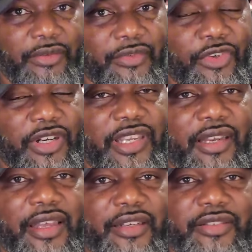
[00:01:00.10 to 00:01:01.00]
North
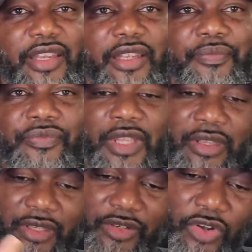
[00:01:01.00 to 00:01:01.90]
Carolina State.
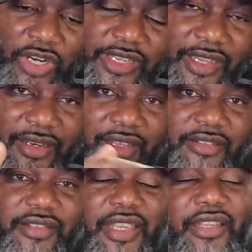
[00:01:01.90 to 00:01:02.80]
North
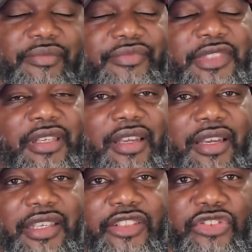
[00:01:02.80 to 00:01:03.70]
Carolina State
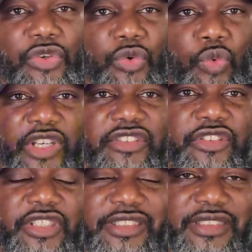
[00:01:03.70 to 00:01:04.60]
against
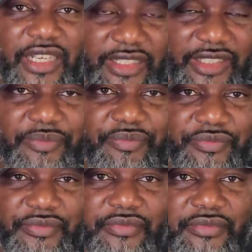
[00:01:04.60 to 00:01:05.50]
Western Kentucky
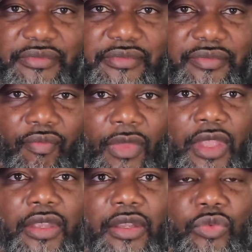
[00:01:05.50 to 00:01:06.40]

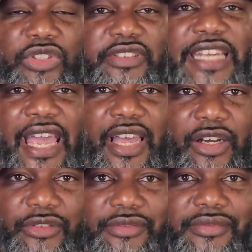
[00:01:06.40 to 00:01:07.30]
was
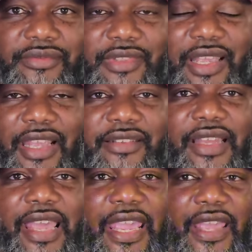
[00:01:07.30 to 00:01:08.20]
down at
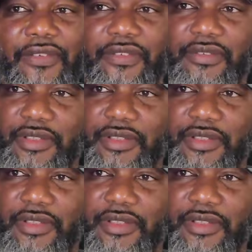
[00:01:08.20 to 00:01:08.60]
the half.